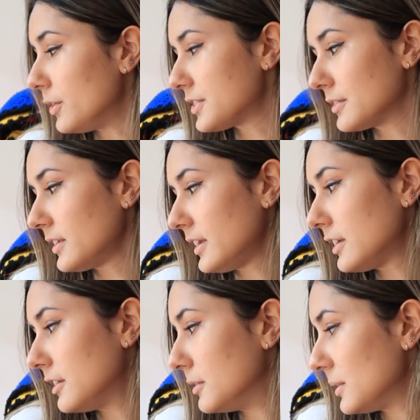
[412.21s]
Also really
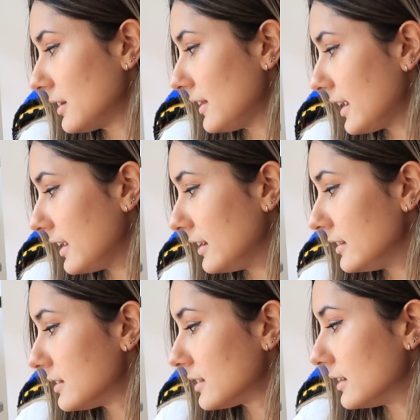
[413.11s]
cute with
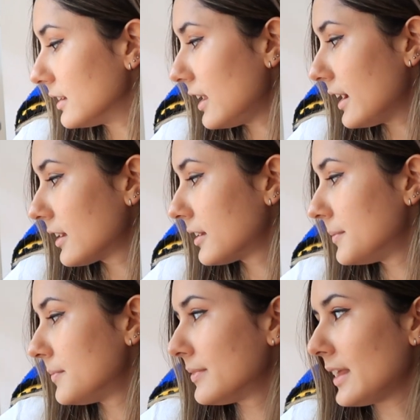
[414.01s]
leggings and like
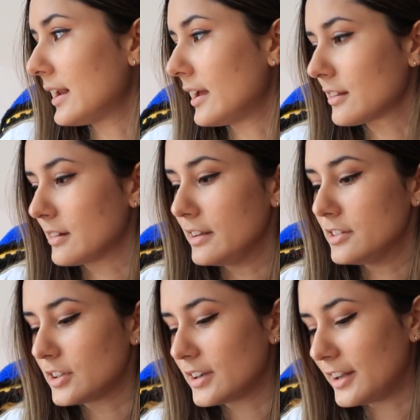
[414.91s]
that
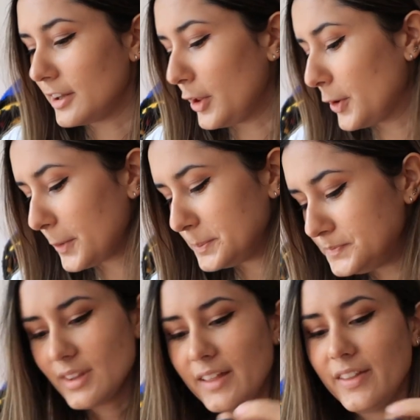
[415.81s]
athleisure kind of look.
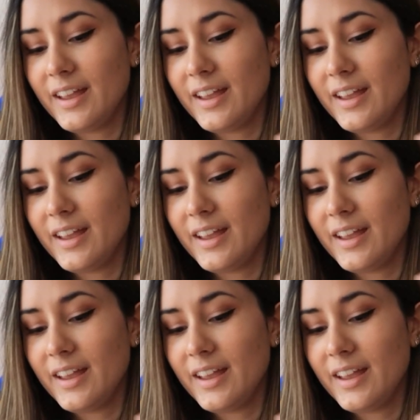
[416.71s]
And